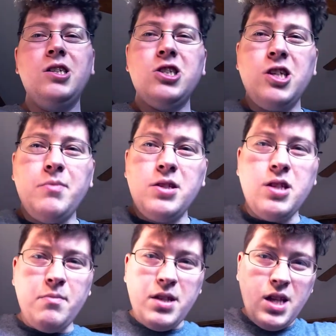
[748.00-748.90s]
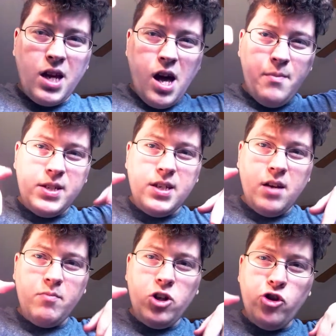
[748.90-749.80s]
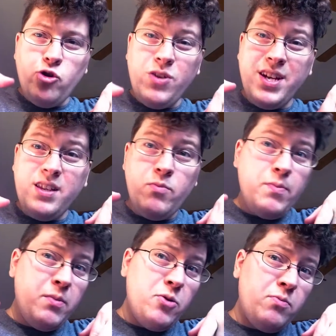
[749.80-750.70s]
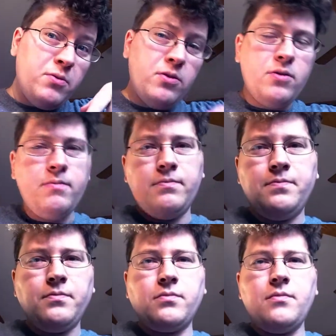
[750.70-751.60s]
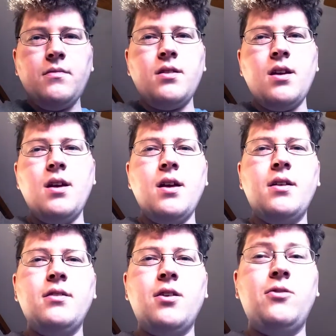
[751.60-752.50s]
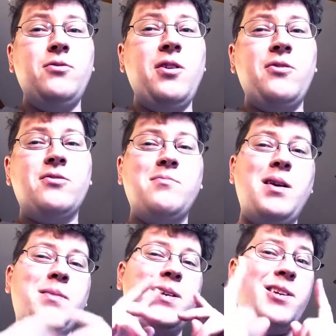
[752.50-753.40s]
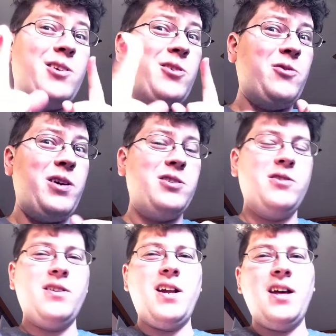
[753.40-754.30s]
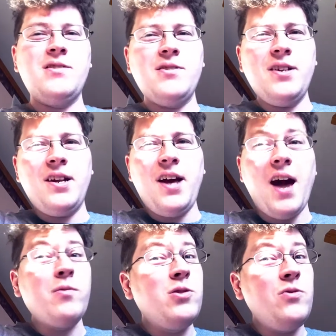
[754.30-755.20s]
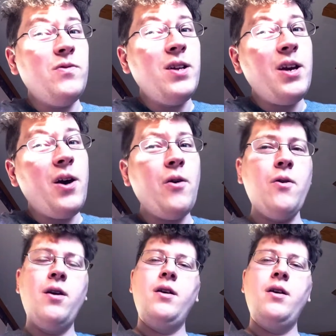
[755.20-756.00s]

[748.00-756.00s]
something in the comments down below in the boobity boops. And, you know, who knows? Maybe your question will get answered in a how-to video.